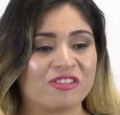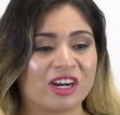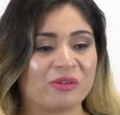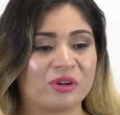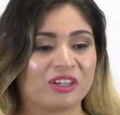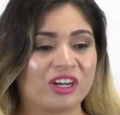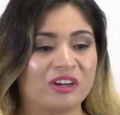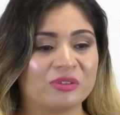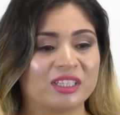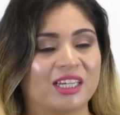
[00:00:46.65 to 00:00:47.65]
far I want to
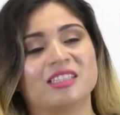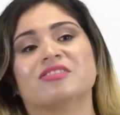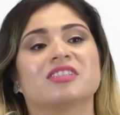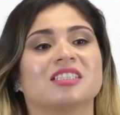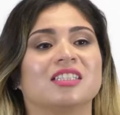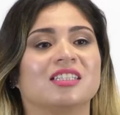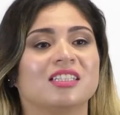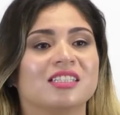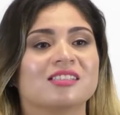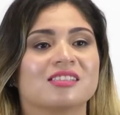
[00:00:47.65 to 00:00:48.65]
go in life and
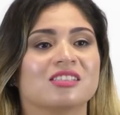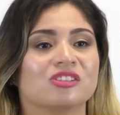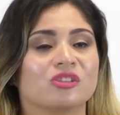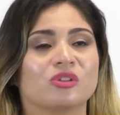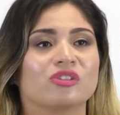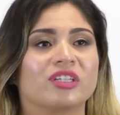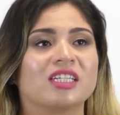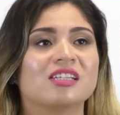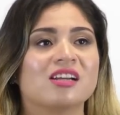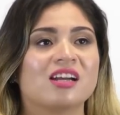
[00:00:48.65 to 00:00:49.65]
in this whole
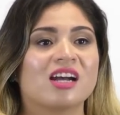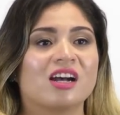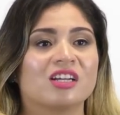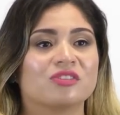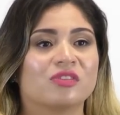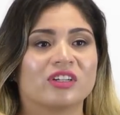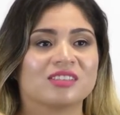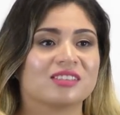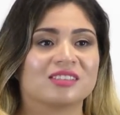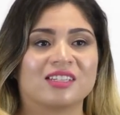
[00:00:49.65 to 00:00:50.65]
career, as far
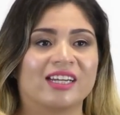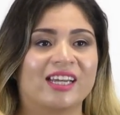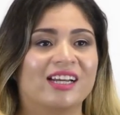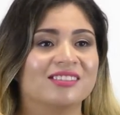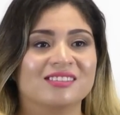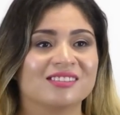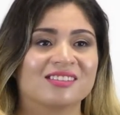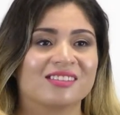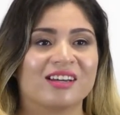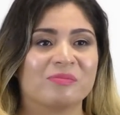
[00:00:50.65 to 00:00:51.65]
as I can.
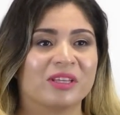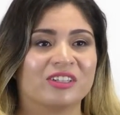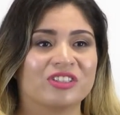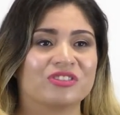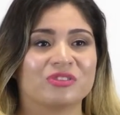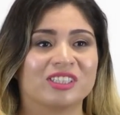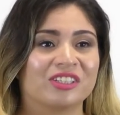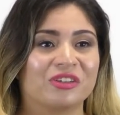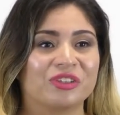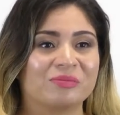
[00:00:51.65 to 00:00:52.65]
I mean, there is
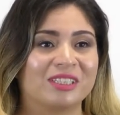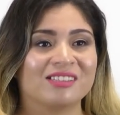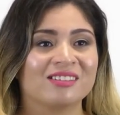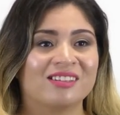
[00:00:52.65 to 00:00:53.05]
really no limit.